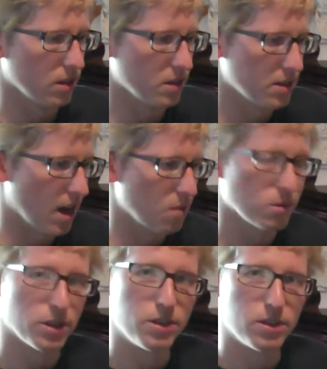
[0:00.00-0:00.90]

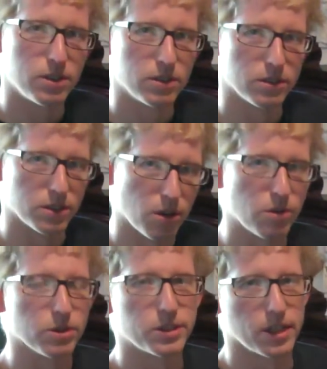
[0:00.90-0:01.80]
establish the
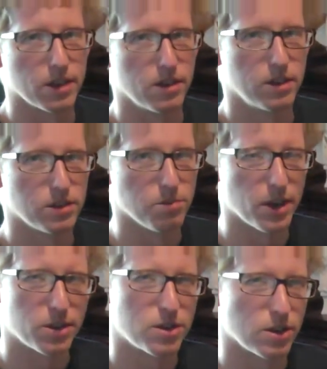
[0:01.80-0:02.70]
tonal center, to
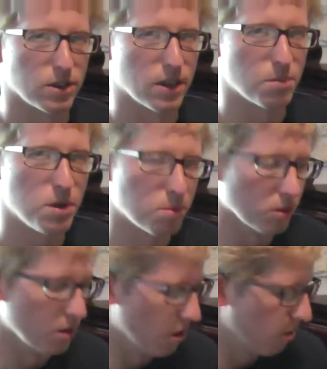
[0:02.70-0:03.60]
make sure that
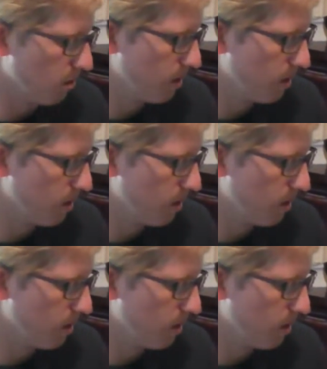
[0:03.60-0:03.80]
people know